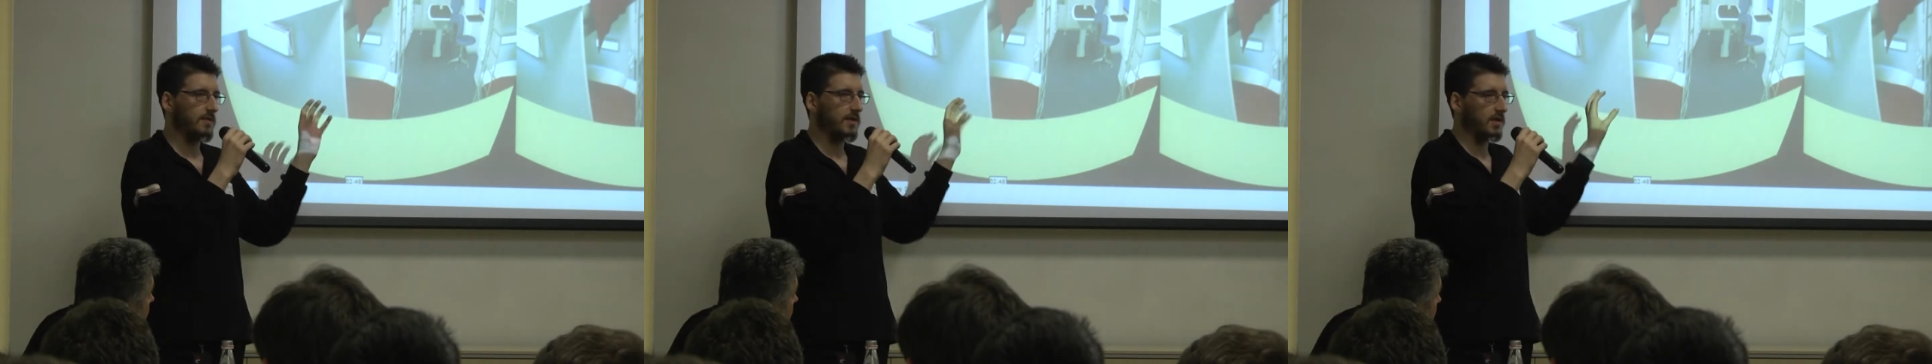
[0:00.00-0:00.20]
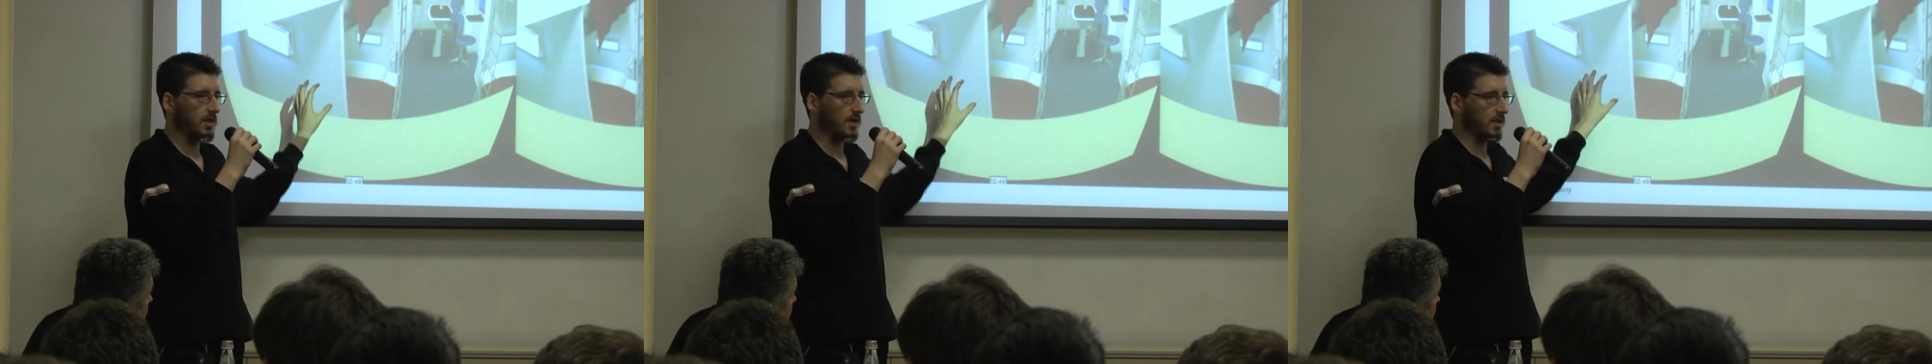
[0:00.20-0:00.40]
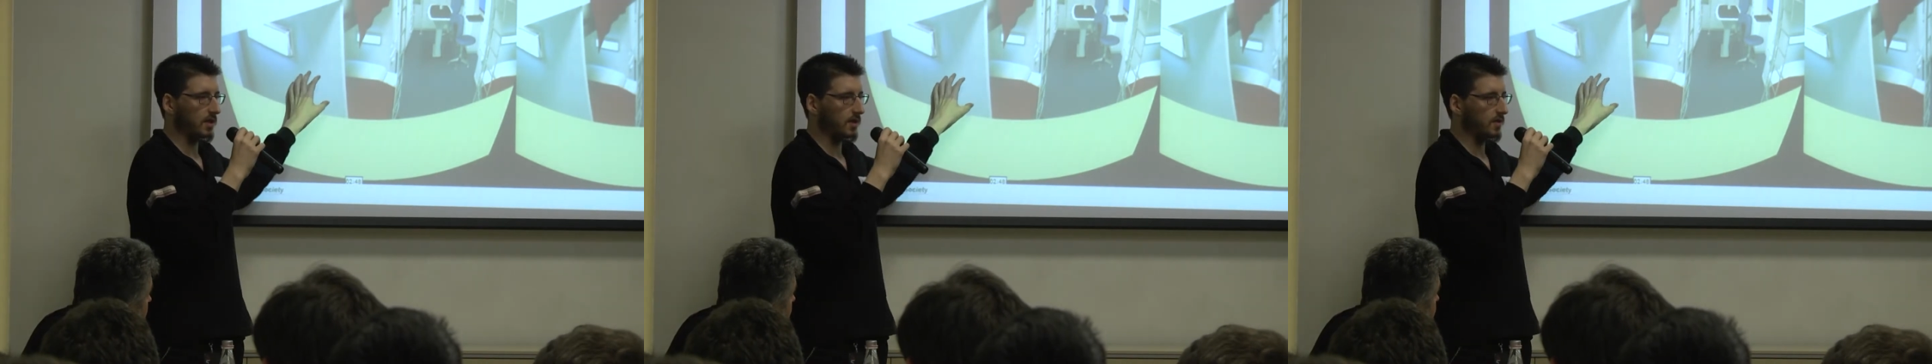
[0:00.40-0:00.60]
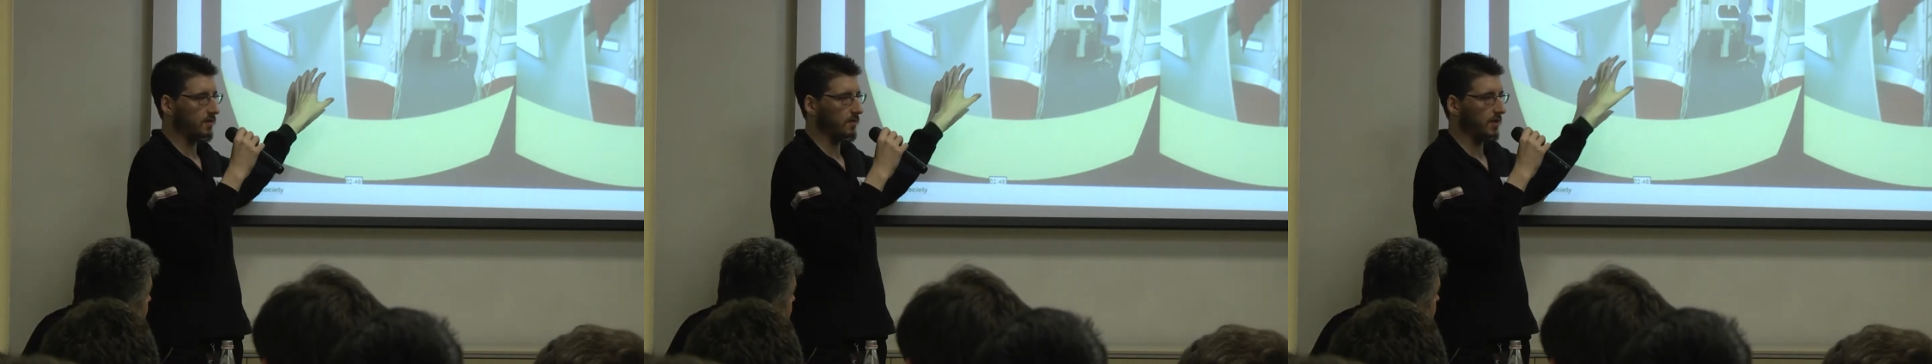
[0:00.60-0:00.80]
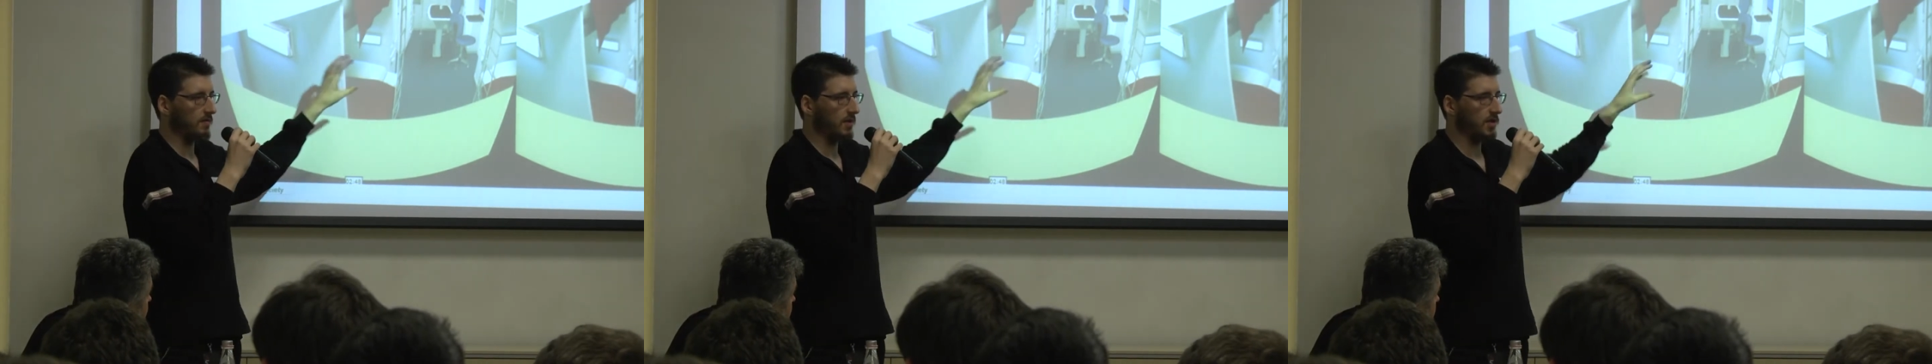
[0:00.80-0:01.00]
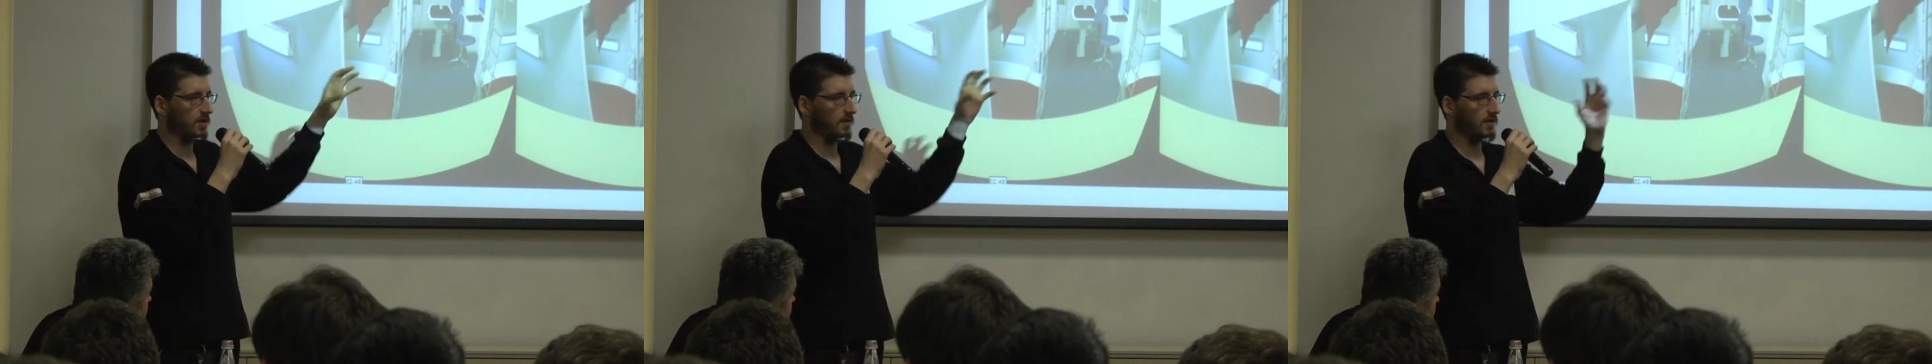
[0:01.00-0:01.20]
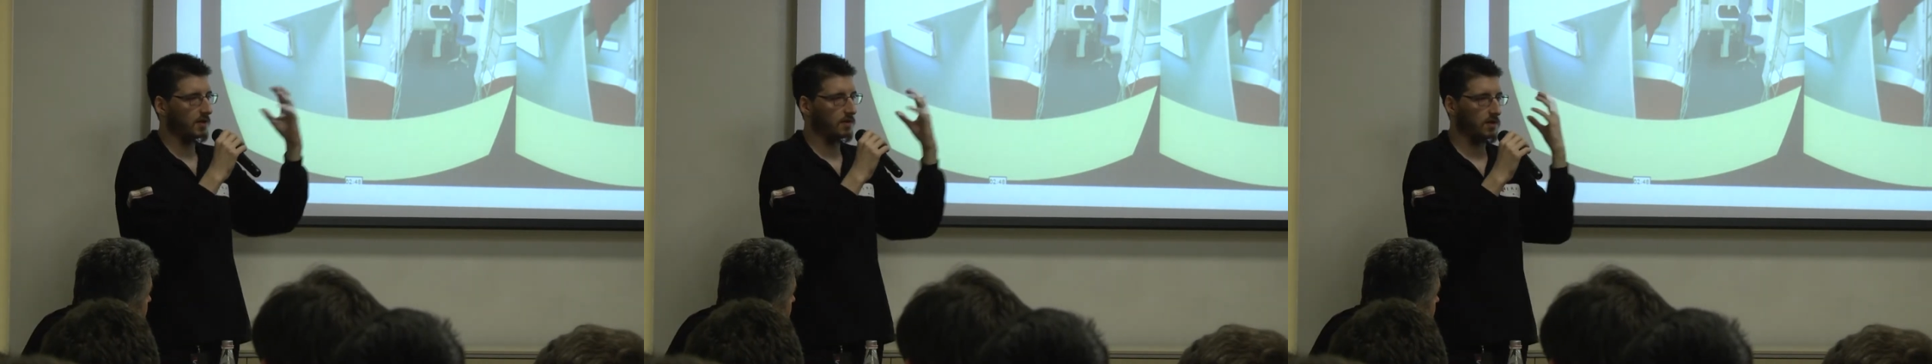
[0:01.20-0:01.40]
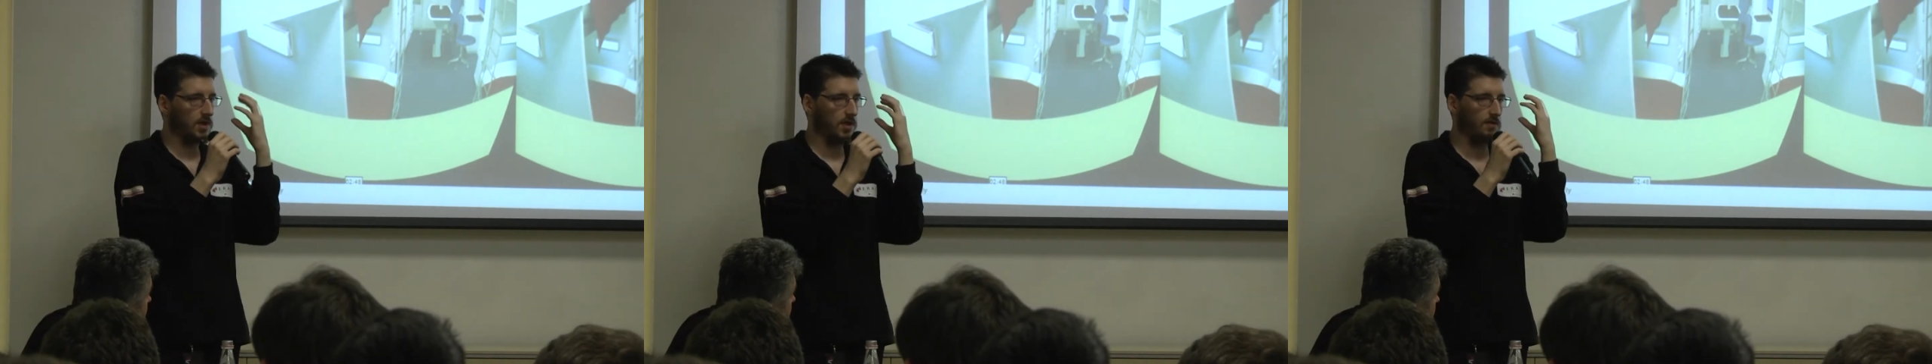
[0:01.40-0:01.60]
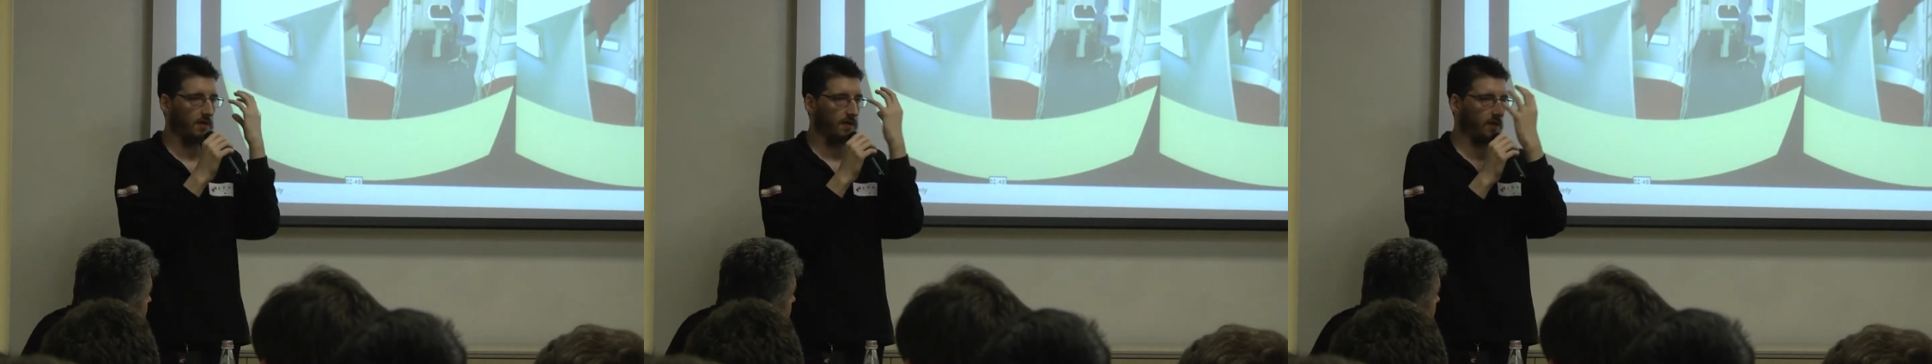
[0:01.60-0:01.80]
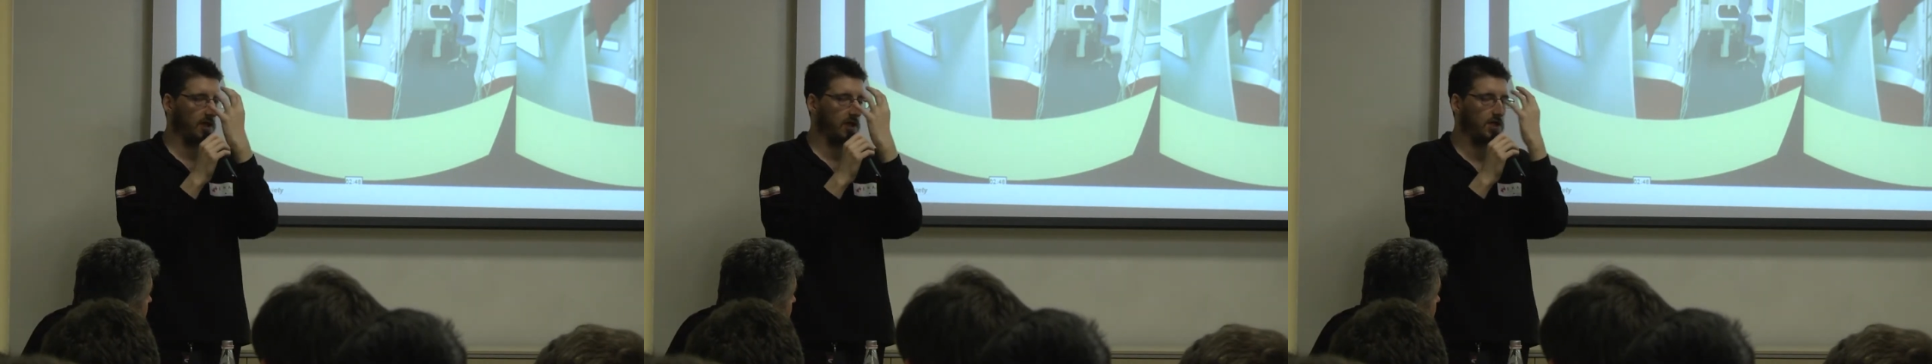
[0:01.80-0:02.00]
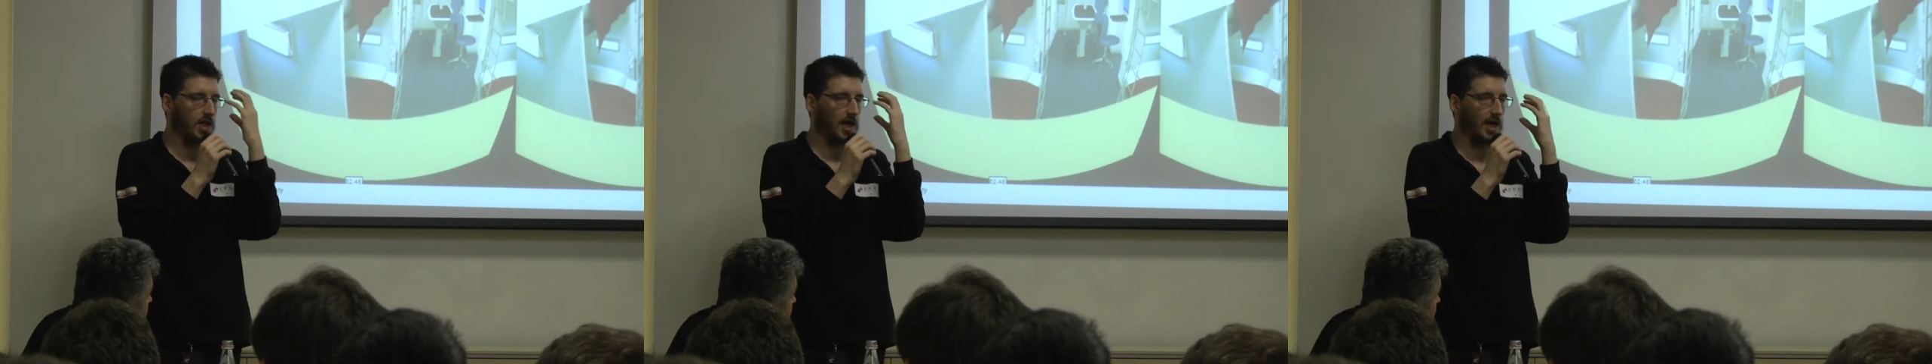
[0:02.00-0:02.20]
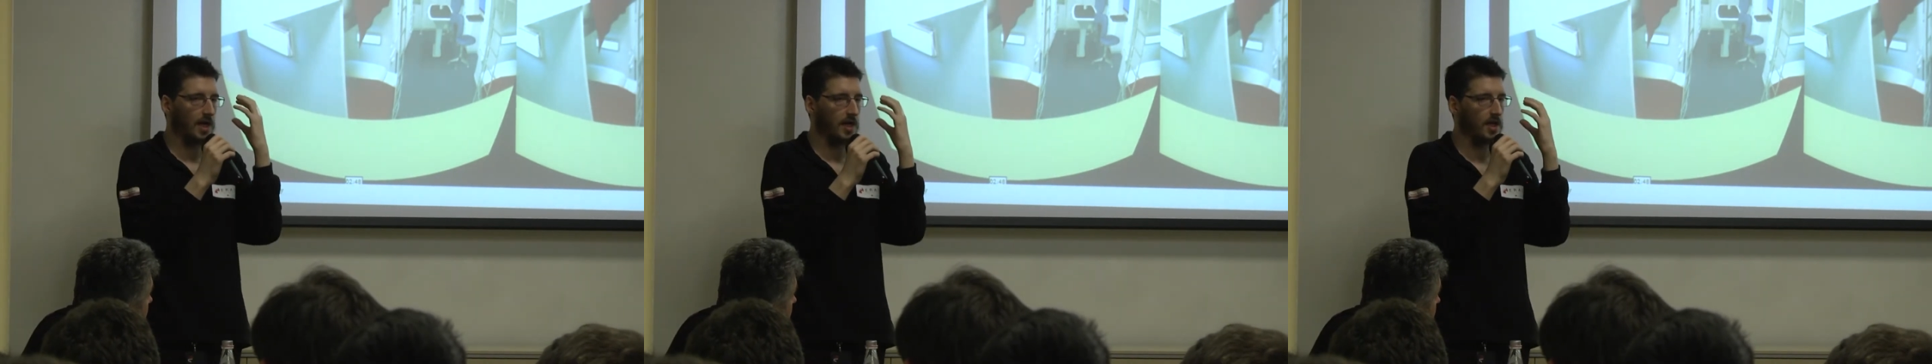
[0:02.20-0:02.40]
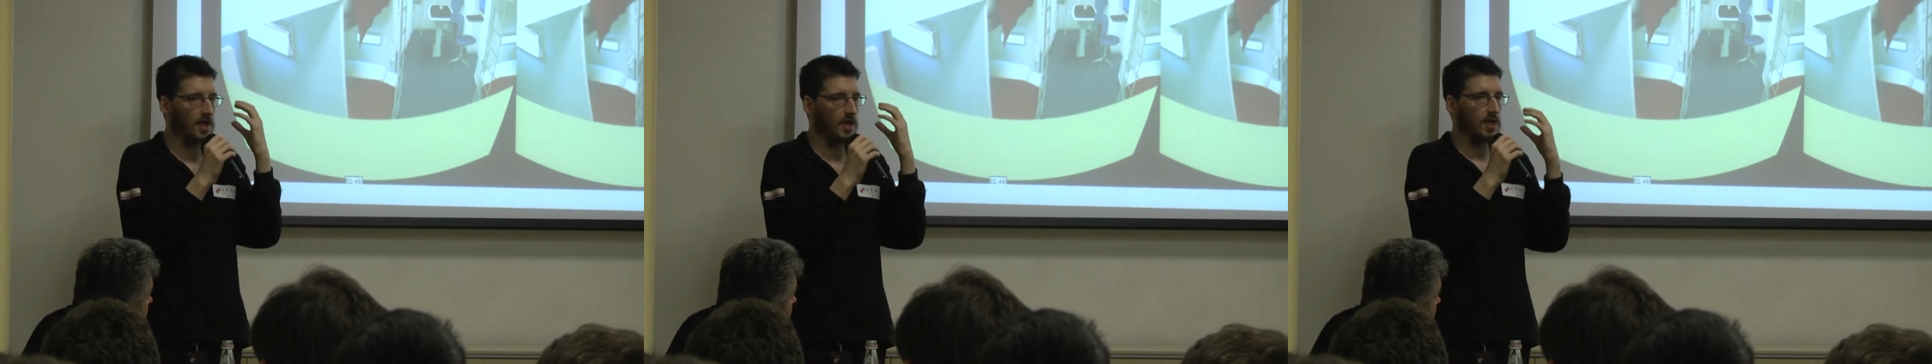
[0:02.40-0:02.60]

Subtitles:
These are the two images that you see with each eye.